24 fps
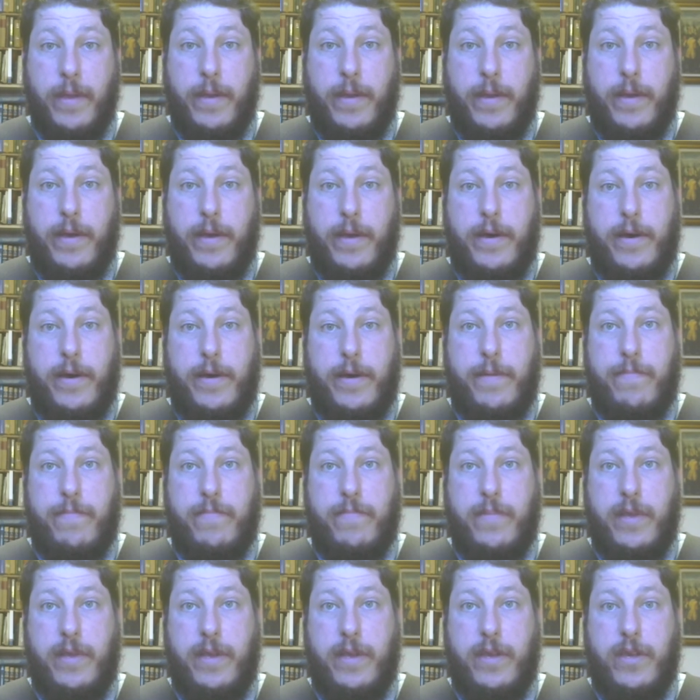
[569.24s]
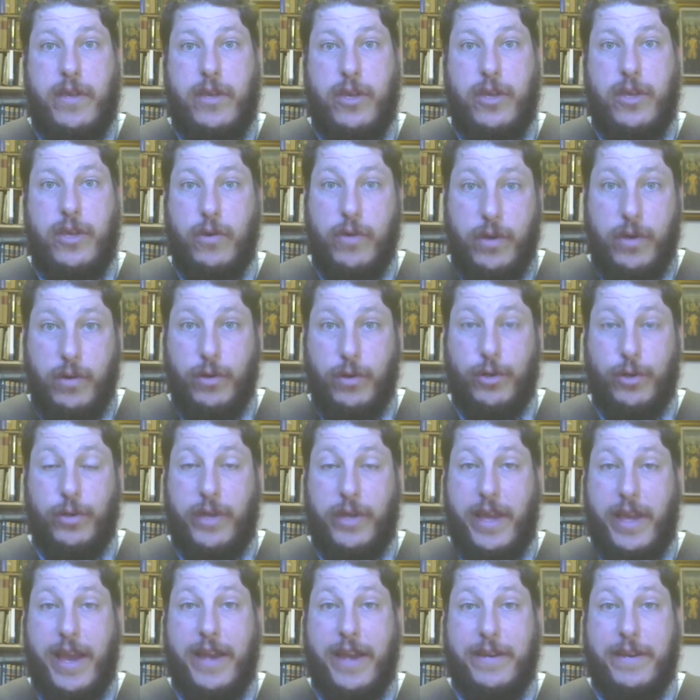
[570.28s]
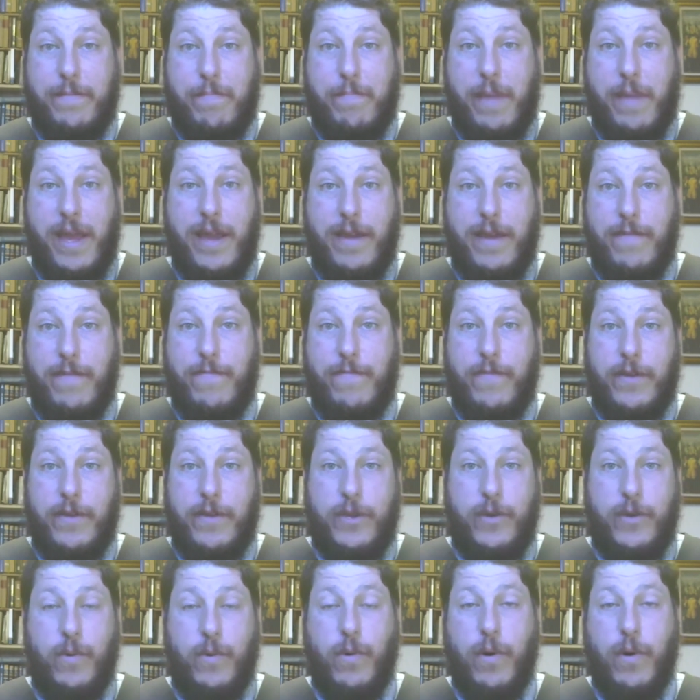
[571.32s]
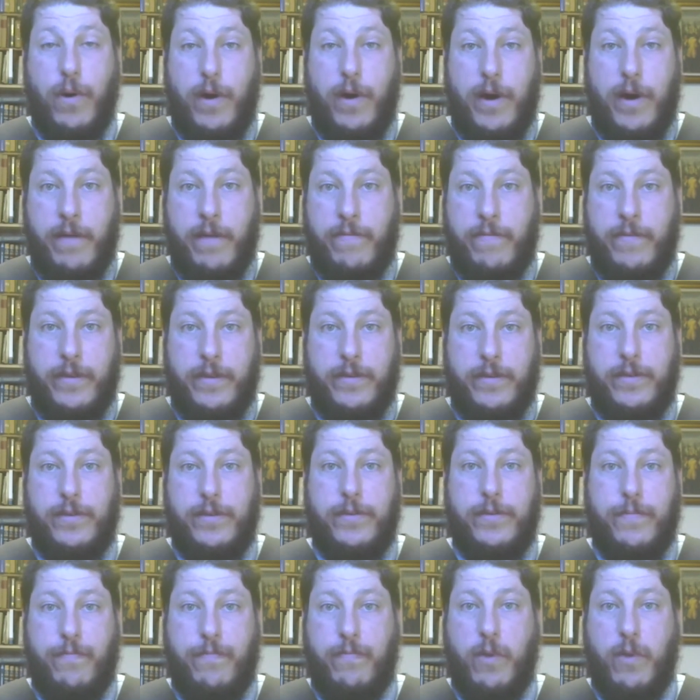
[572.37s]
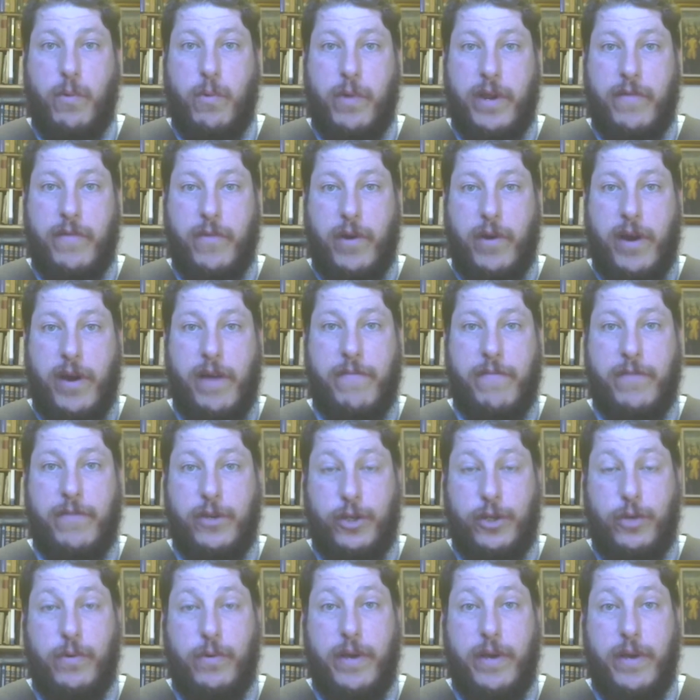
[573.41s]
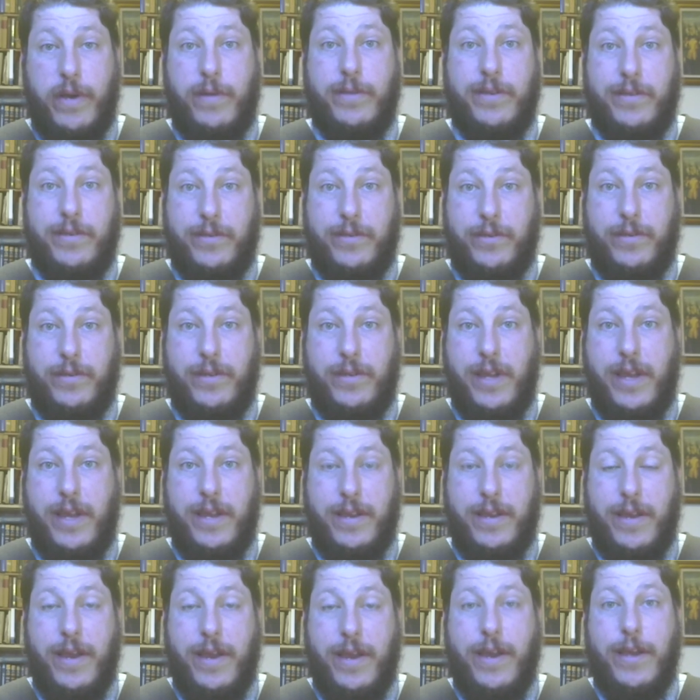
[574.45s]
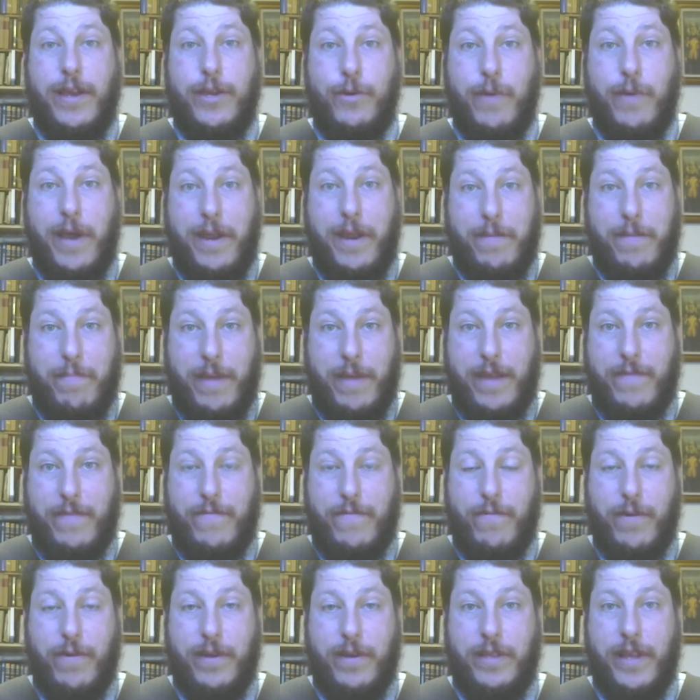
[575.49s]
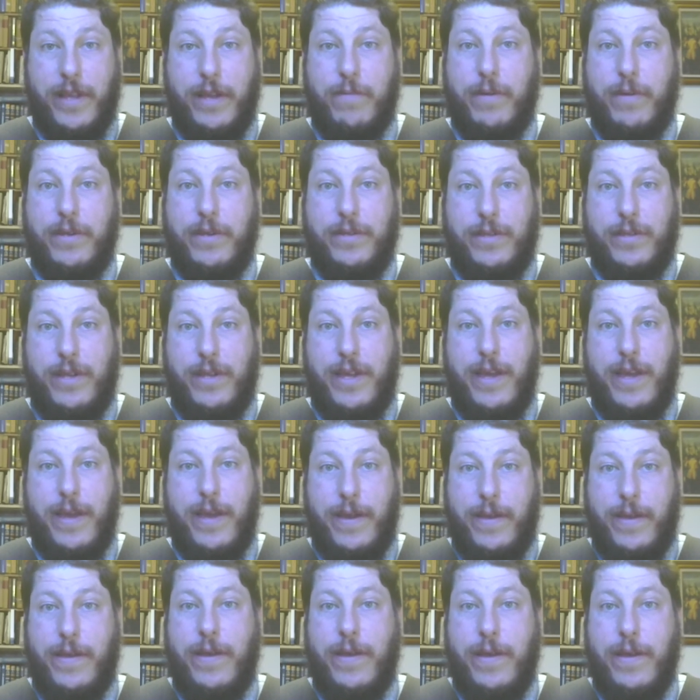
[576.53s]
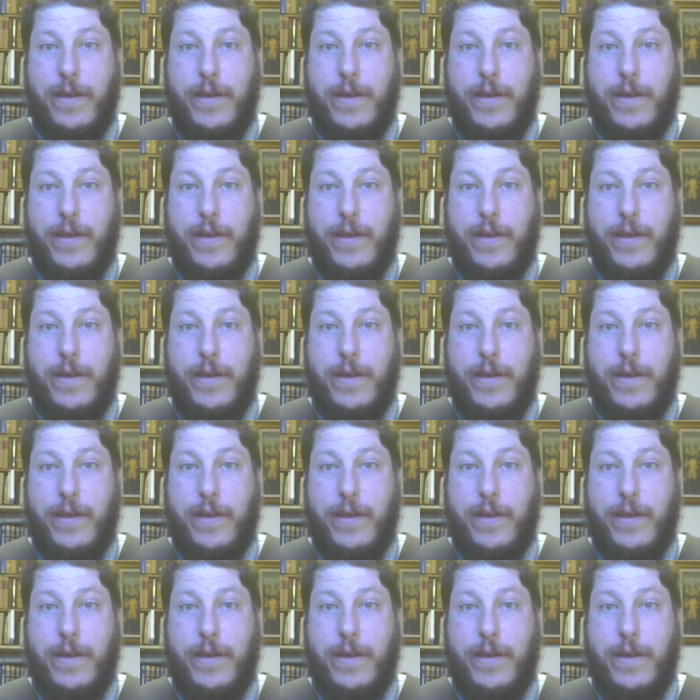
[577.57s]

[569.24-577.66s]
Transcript: um, you usually had to pay for your office whatever office you held in a state, you had to pay for it. Likewise, the king.